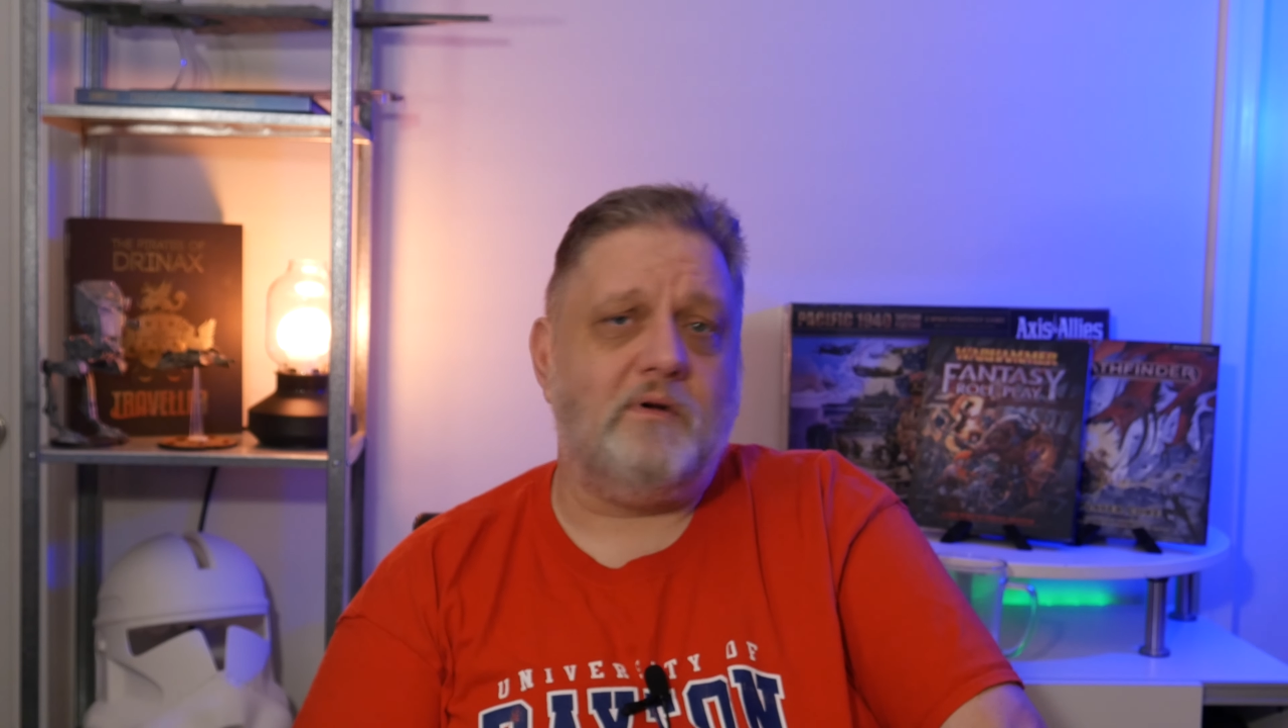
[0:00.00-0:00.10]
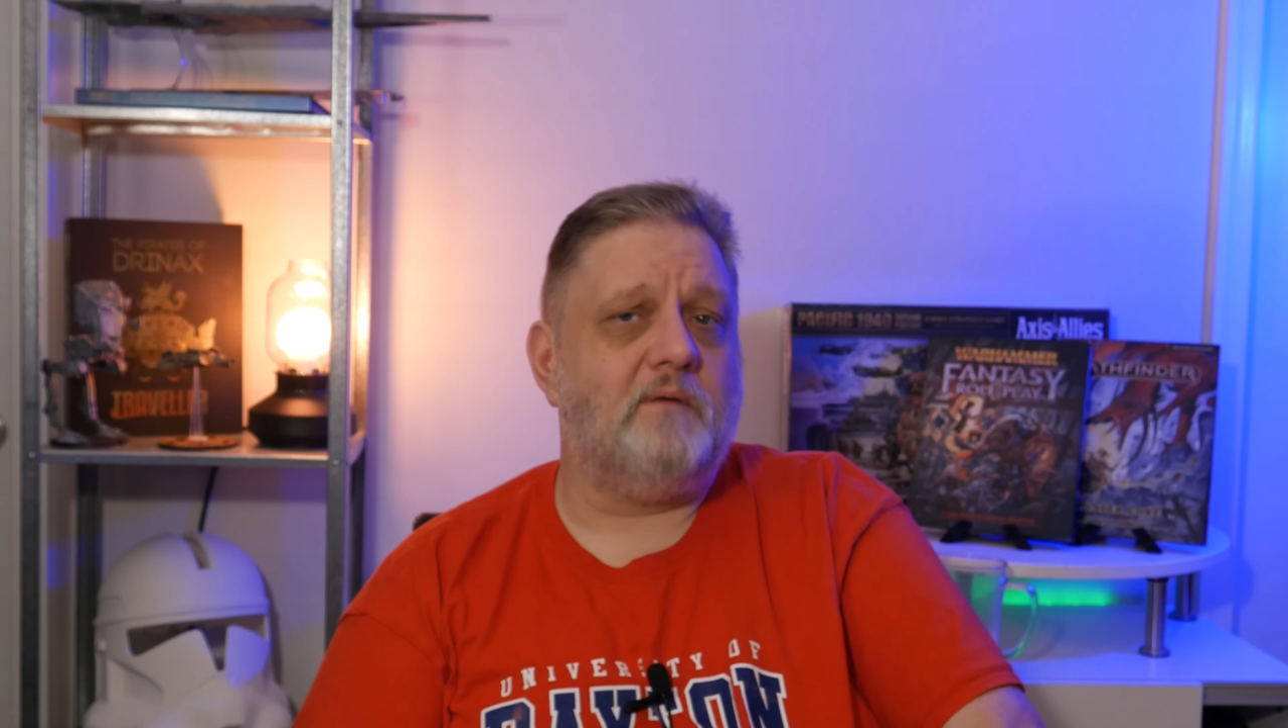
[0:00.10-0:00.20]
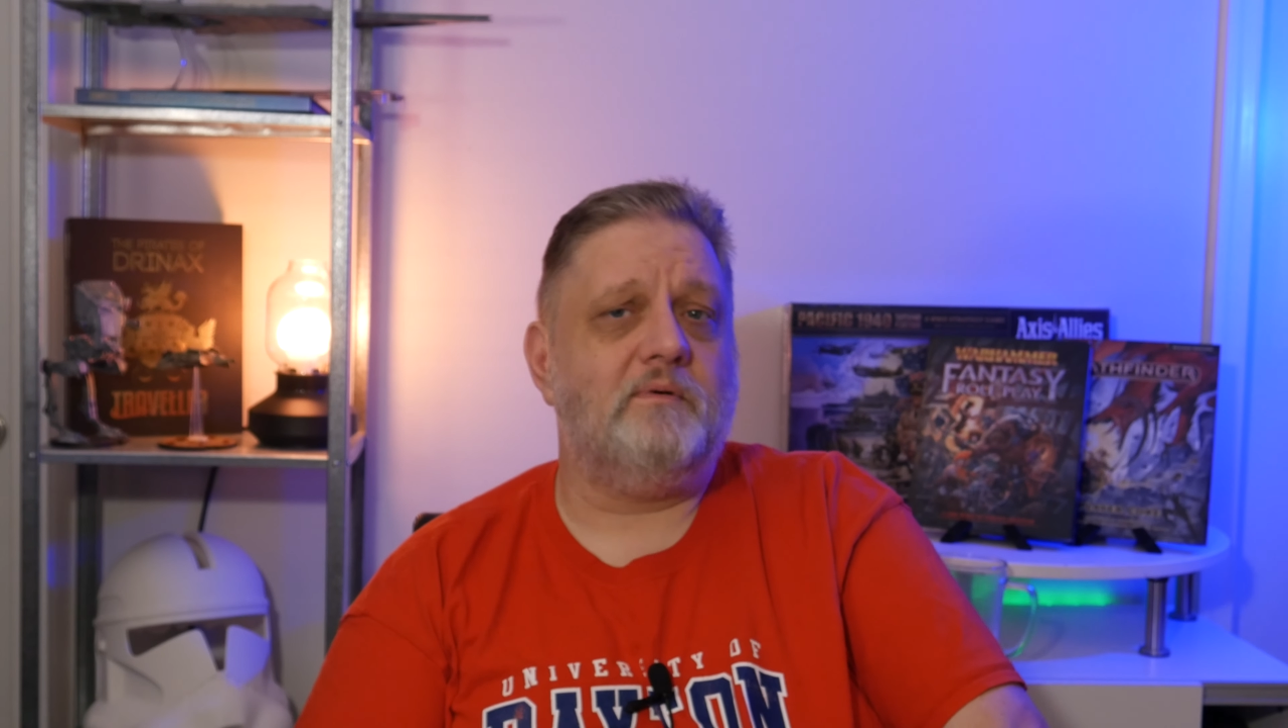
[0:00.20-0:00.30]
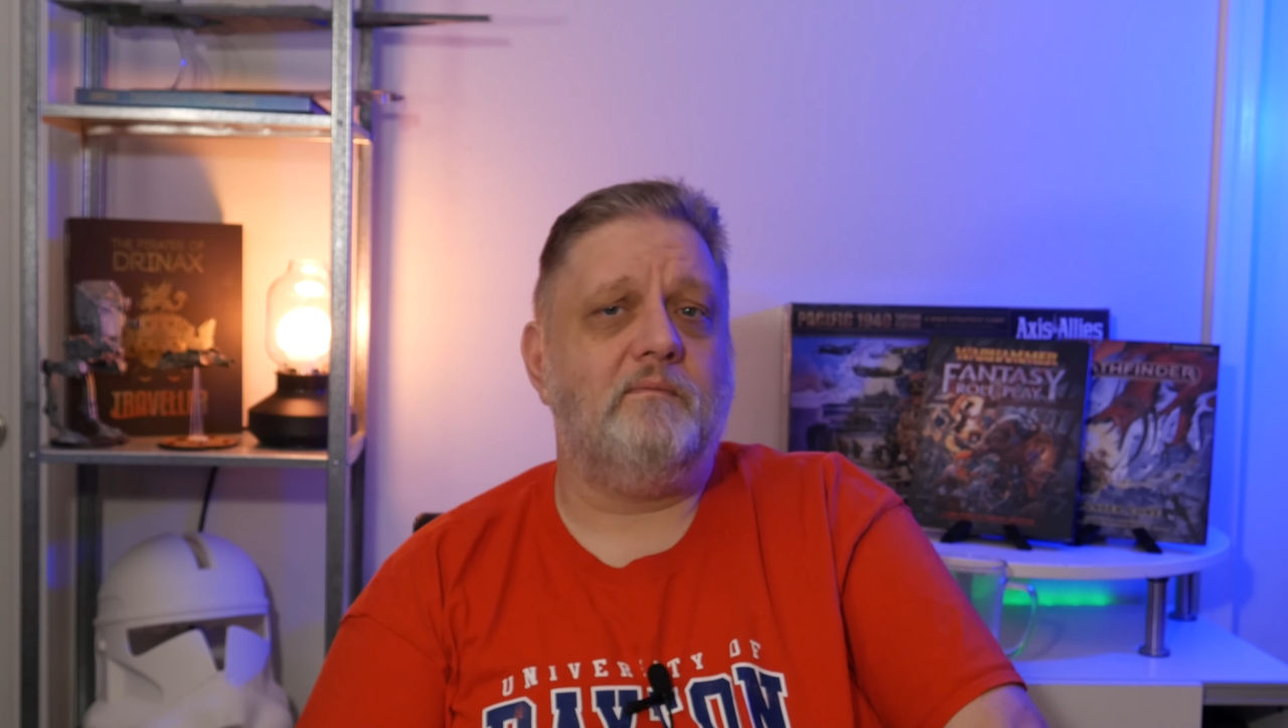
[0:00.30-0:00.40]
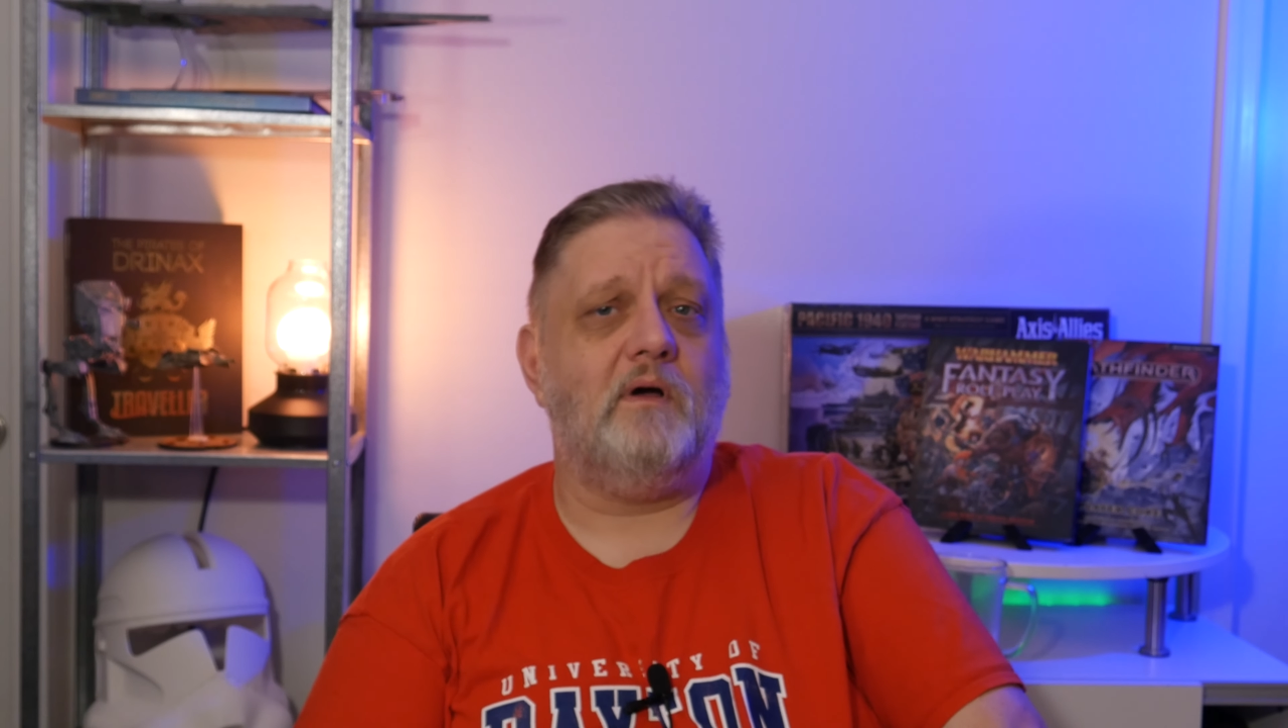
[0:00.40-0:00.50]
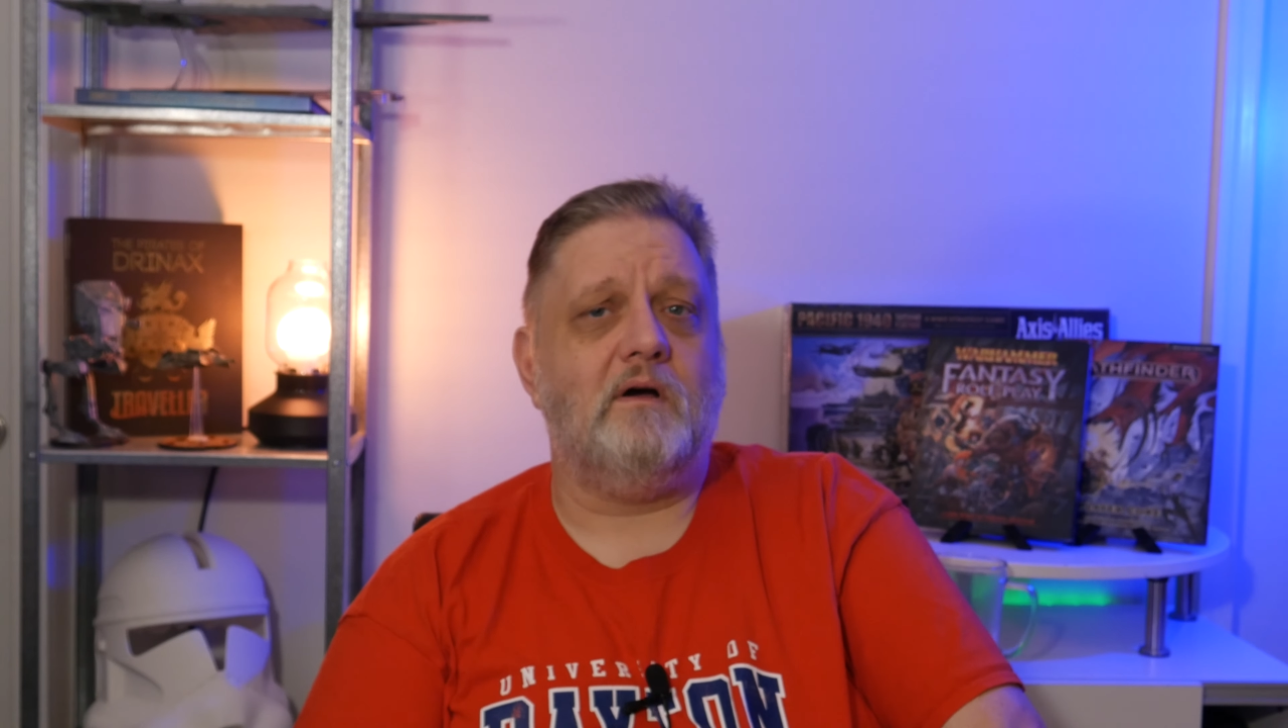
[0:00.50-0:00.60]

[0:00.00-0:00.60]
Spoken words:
up.